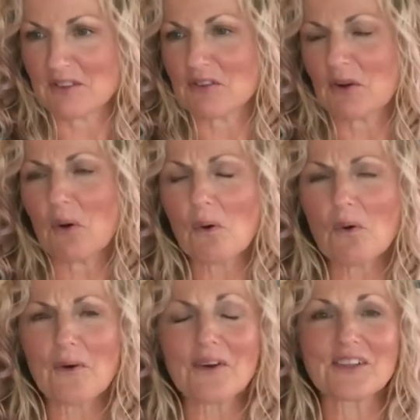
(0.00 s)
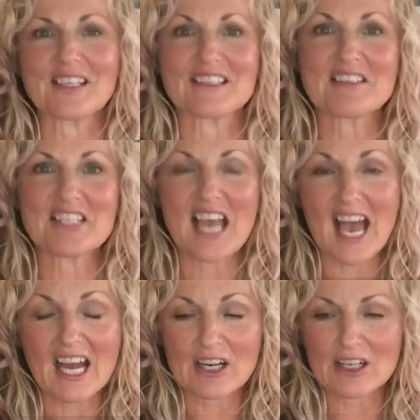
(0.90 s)
It's old, it's
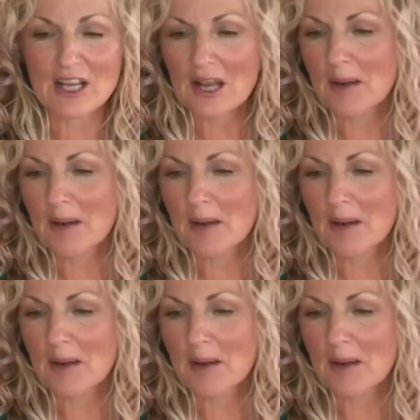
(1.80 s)
tattered.